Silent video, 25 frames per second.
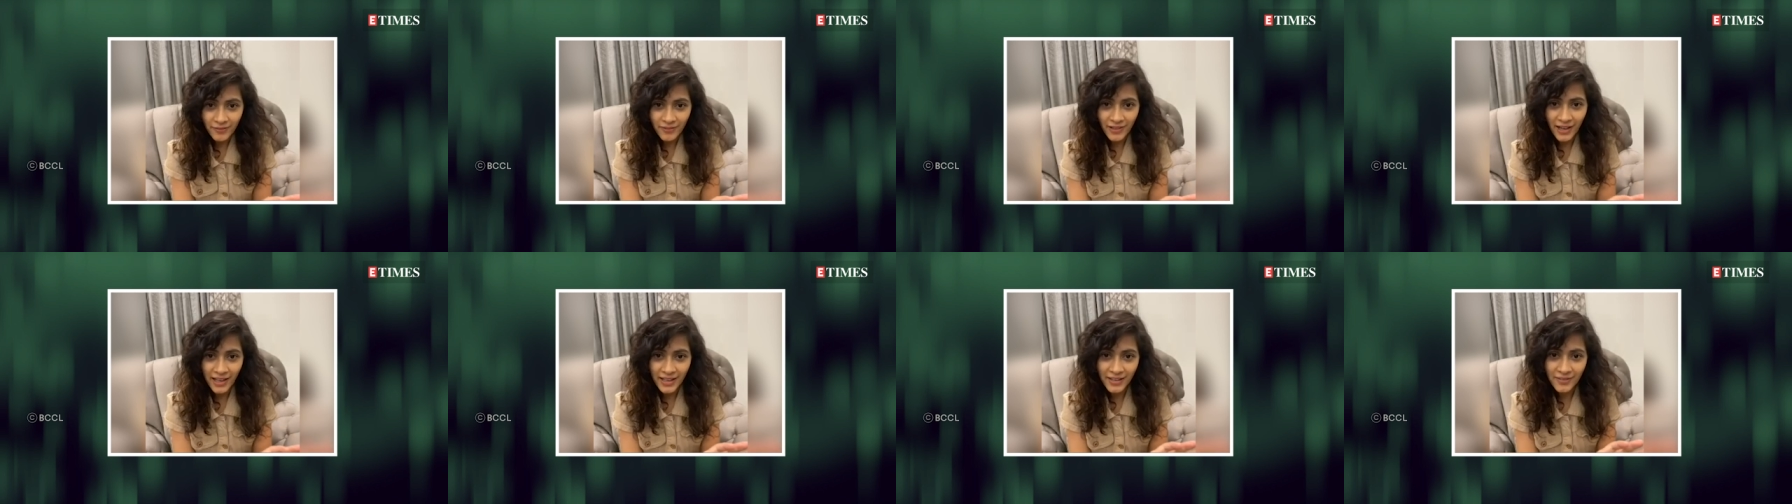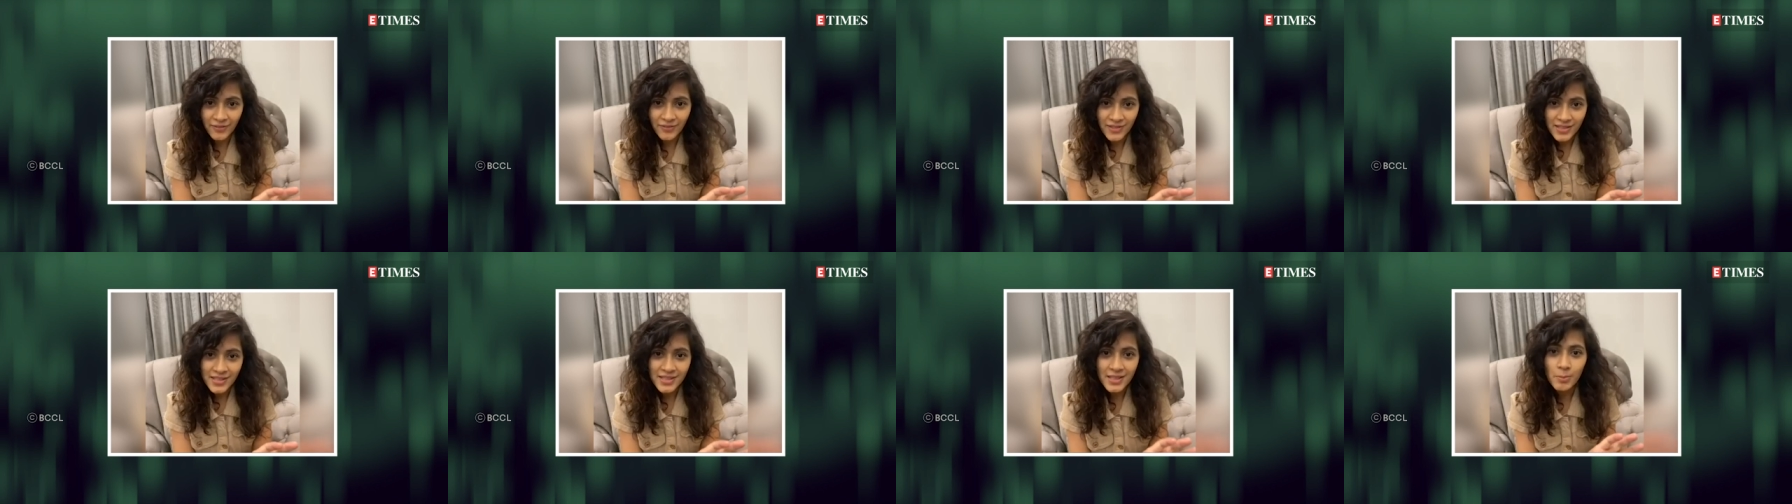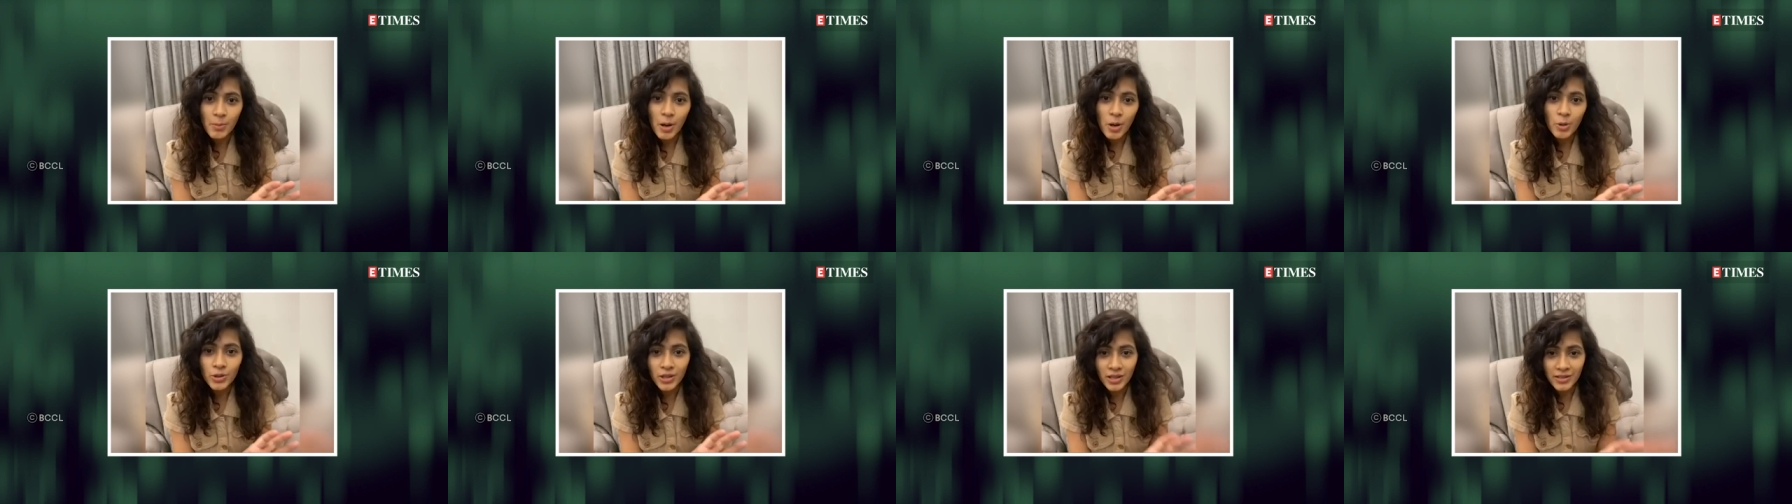Life is
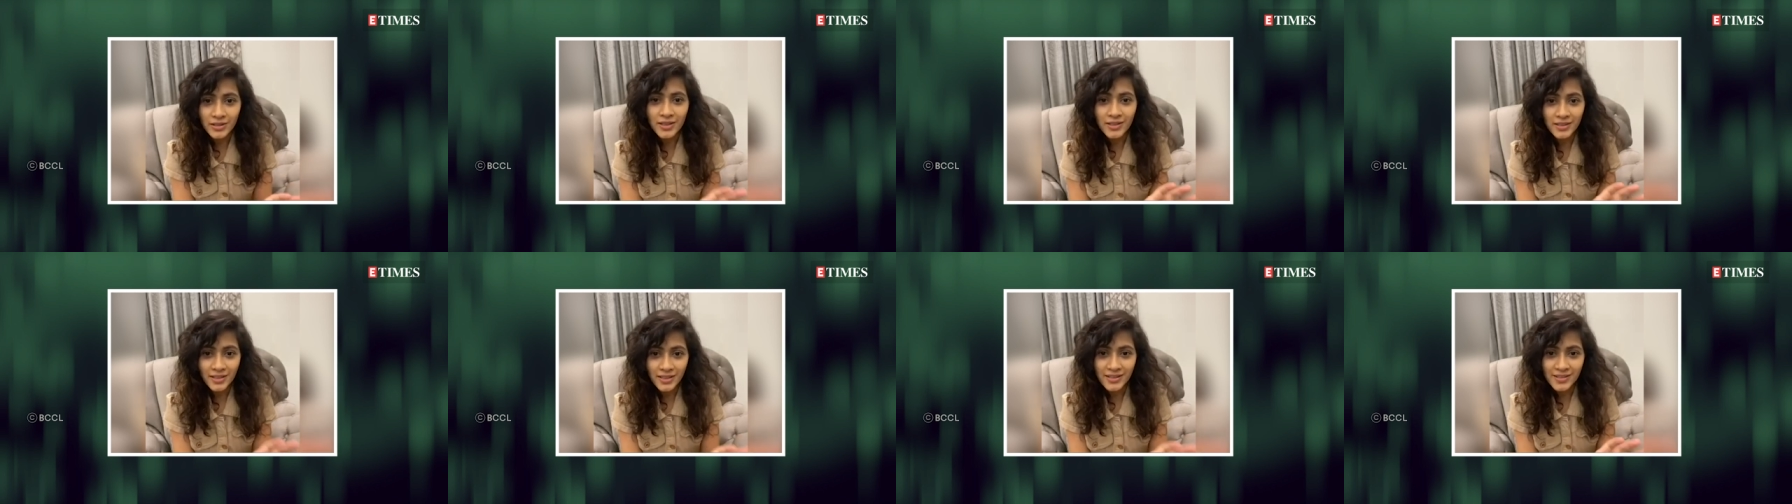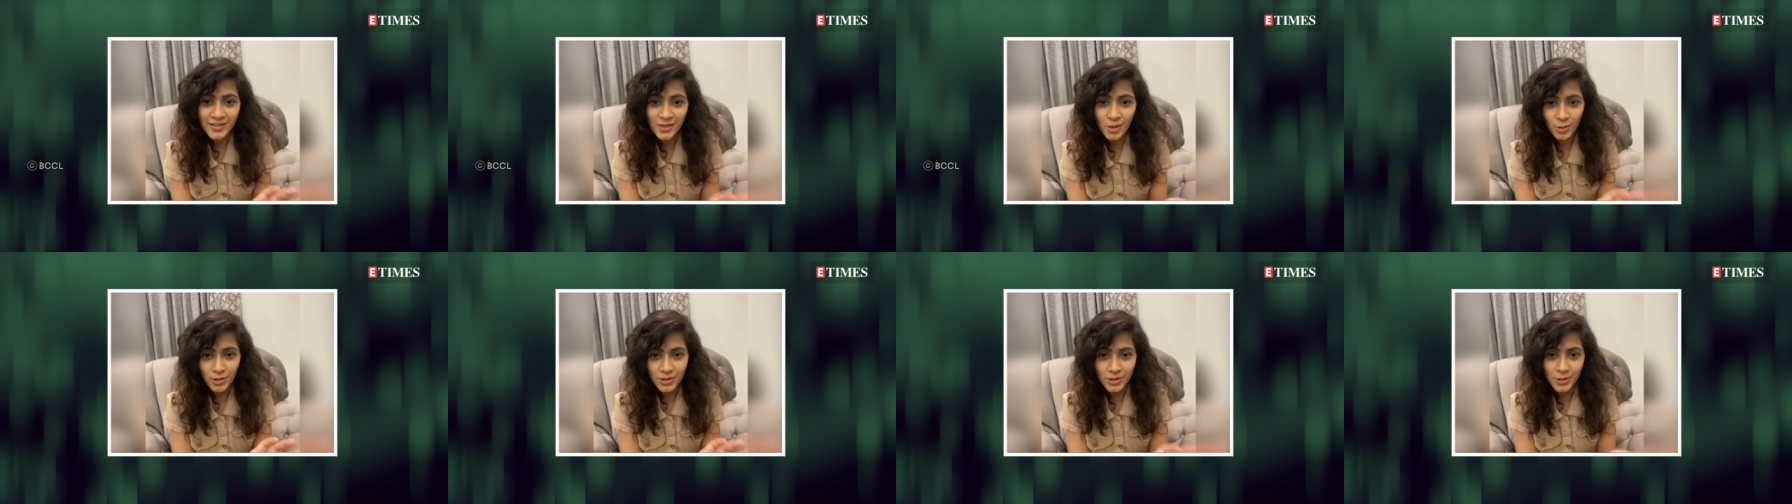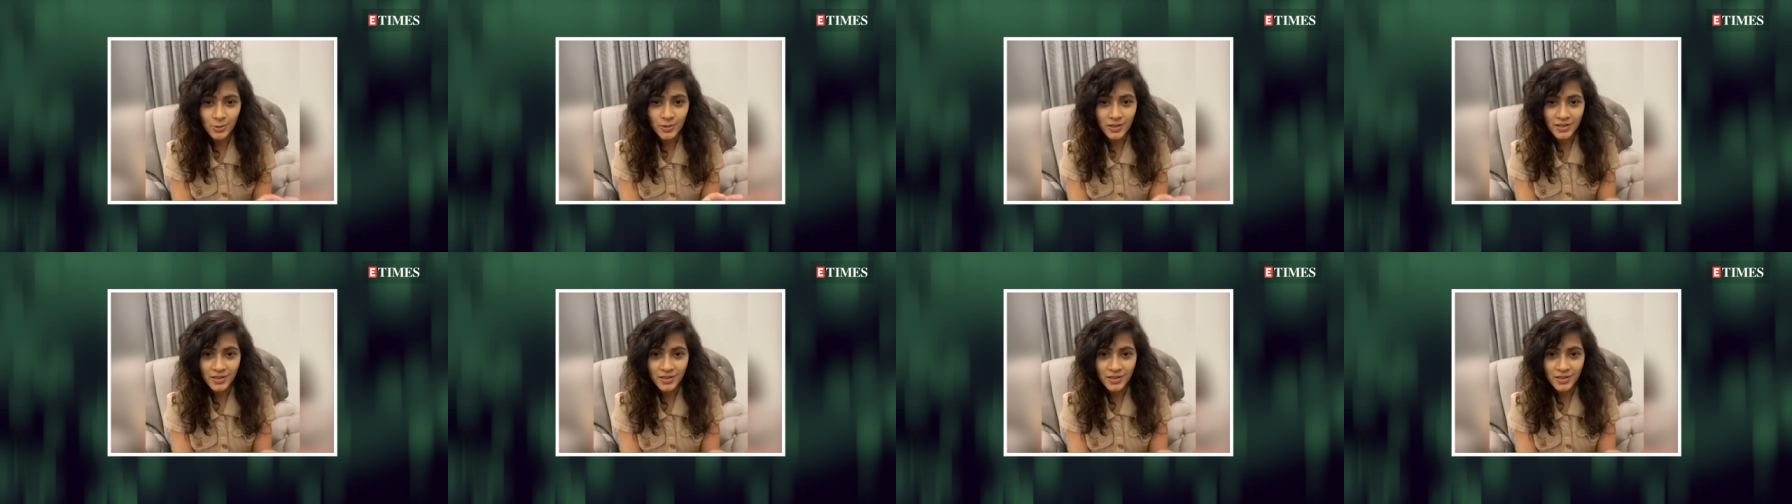about other things also.